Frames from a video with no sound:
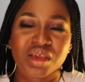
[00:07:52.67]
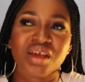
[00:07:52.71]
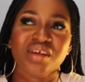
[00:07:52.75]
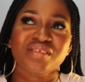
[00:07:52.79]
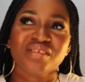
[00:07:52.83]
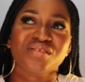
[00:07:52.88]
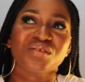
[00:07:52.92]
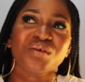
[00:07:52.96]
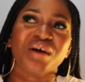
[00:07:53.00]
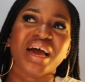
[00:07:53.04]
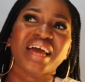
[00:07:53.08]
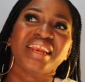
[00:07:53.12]

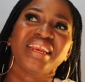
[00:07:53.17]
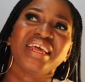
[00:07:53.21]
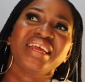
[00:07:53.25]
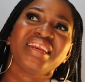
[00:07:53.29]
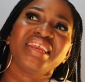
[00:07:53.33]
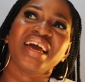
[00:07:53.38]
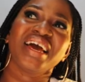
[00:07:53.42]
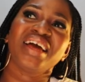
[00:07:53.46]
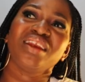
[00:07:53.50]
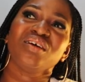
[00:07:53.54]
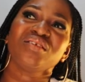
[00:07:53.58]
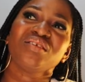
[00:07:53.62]
So, and then
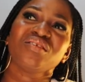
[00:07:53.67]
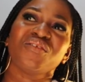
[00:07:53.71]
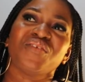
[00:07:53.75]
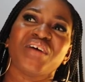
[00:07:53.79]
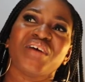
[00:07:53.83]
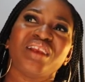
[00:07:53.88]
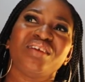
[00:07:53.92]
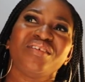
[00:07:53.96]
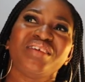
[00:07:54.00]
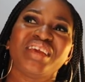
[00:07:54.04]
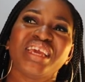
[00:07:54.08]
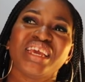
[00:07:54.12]
there are a lot of
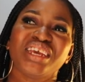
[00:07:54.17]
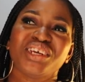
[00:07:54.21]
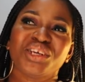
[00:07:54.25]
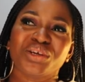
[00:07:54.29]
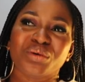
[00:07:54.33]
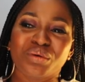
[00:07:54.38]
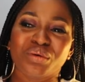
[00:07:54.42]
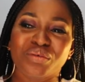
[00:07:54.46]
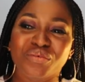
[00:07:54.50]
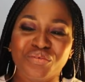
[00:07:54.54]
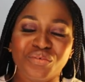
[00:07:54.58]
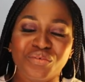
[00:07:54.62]

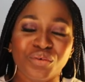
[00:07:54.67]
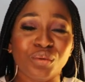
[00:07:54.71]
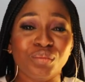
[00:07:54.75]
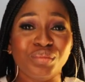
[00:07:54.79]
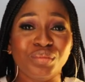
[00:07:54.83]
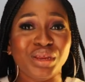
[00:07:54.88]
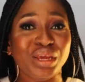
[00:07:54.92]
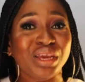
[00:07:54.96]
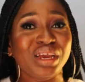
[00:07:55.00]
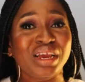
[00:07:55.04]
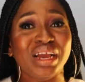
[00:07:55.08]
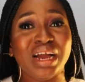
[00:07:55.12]
allegations
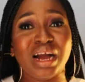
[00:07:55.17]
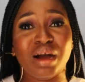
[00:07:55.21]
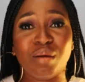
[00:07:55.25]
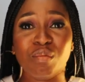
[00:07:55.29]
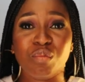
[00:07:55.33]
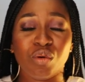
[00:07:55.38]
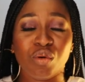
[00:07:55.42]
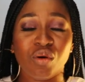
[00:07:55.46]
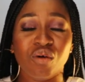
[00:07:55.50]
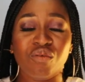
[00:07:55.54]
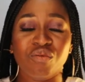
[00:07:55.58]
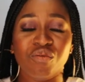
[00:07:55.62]
from the
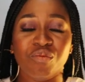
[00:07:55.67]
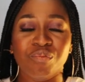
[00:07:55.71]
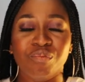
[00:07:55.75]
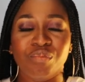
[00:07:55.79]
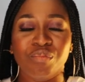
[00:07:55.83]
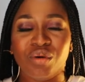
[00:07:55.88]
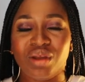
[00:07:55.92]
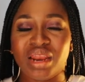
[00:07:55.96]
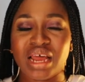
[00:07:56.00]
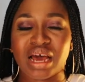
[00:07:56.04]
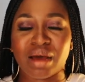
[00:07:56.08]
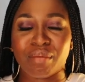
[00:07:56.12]
camp of
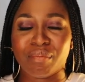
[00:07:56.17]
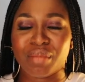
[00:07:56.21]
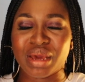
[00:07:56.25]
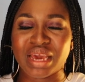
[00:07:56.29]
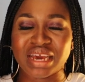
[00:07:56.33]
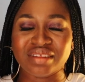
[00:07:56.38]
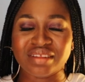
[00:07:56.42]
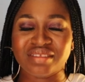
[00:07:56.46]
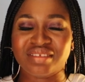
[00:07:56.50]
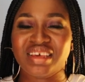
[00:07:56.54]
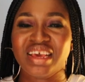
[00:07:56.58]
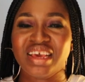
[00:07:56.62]
Bola
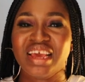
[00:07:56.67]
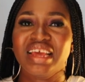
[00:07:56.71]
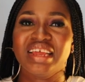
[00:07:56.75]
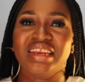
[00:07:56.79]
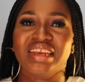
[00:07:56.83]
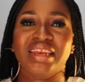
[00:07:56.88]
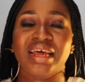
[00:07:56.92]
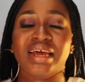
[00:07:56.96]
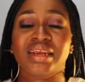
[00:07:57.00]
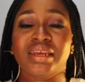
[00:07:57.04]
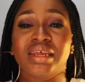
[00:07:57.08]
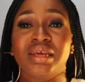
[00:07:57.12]
Ahmed
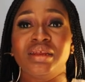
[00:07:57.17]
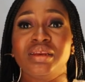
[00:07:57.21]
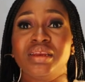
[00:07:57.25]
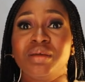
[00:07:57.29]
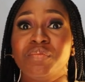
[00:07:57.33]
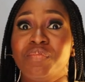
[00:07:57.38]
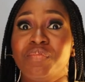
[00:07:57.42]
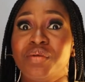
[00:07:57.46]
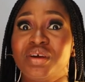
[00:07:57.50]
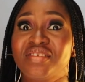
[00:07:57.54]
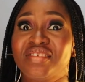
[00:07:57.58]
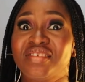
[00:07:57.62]
that then
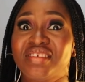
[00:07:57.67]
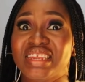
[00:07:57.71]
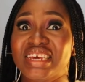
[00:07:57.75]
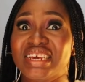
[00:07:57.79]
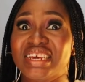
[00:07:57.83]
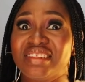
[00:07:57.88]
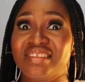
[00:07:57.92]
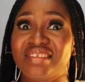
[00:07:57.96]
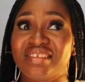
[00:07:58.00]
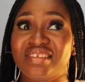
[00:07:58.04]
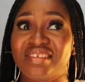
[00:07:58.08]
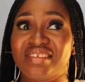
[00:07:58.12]
the
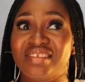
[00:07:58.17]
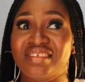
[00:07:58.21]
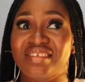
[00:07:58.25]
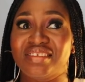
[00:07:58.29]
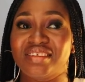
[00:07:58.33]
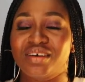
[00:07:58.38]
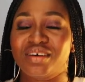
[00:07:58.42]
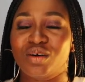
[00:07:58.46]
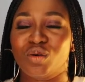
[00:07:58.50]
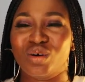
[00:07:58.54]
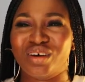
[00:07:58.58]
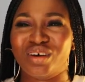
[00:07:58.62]
president
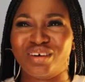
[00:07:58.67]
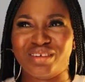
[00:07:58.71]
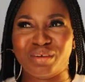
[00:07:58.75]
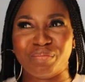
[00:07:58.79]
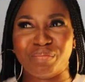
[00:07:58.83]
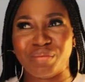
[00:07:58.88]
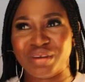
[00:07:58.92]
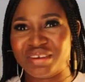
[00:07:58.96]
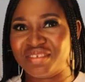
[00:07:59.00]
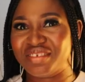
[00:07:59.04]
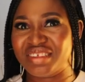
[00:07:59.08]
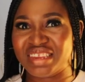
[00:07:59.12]
or the
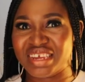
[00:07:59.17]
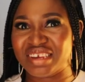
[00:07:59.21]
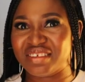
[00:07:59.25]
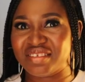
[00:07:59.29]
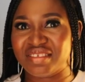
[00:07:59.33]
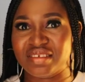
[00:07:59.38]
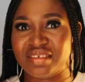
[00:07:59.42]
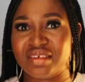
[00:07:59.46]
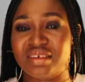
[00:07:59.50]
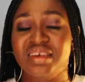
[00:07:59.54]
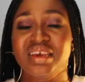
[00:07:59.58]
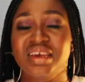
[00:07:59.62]

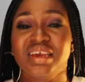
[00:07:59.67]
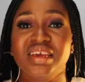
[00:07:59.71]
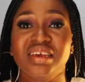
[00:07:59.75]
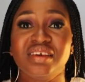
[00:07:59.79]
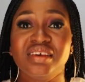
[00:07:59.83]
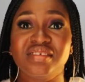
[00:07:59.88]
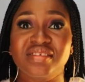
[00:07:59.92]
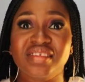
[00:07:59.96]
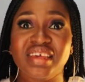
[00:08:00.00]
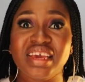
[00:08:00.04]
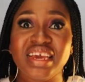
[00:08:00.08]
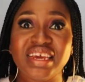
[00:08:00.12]
presidency
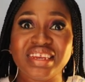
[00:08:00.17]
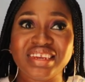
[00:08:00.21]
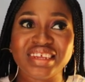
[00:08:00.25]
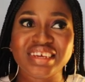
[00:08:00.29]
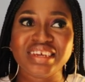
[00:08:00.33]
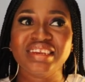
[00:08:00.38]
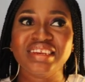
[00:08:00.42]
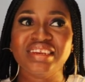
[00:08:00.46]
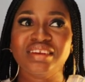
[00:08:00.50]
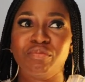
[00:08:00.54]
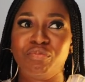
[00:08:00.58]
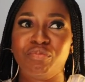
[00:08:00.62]
is
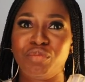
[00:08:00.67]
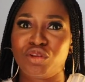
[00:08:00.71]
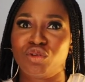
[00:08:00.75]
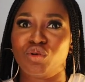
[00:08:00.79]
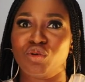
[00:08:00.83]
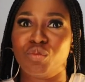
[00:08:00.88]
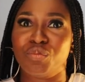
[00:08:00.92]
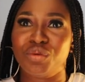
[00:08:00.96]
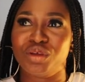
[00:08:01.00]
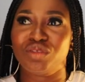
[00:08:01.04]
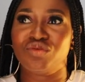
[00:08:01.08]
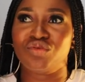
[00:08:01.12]
aiding
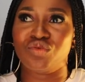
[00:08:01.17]
Peter Obi